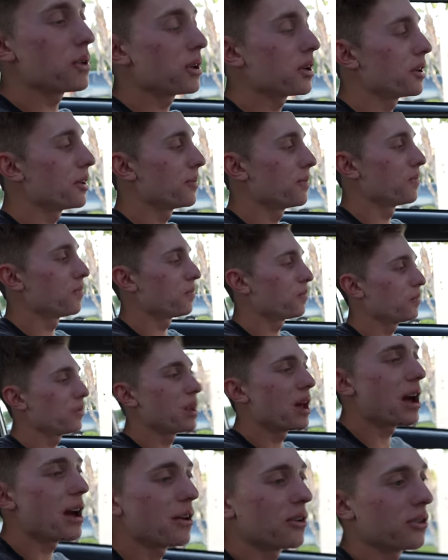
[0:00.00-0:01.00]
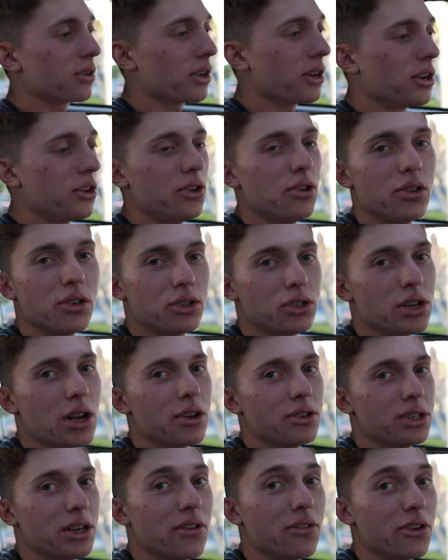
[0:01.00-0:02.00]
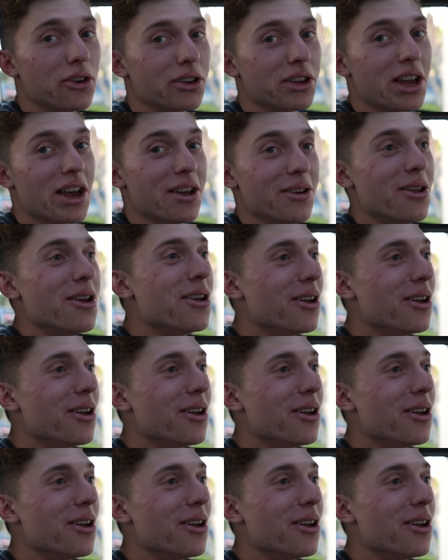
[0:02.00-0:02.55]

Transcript: uh, not gonna do this challenge ever again.